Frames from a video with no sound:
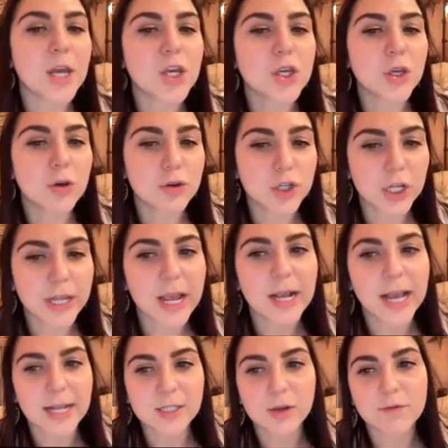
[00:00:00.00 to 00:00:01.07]
Usually,
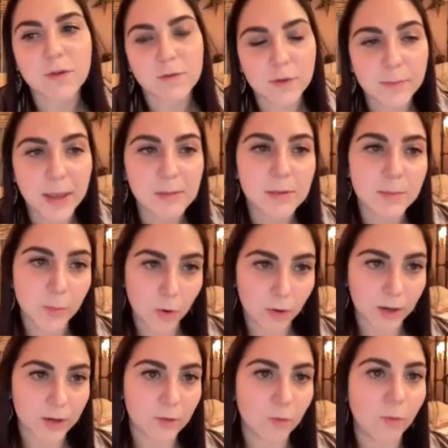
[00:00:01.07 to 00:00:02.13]
again, so if you have a baby
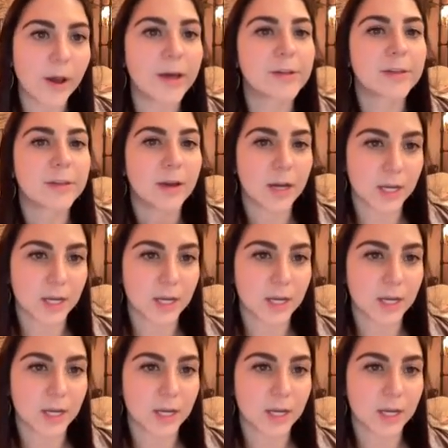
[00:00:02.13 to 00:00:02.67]
born with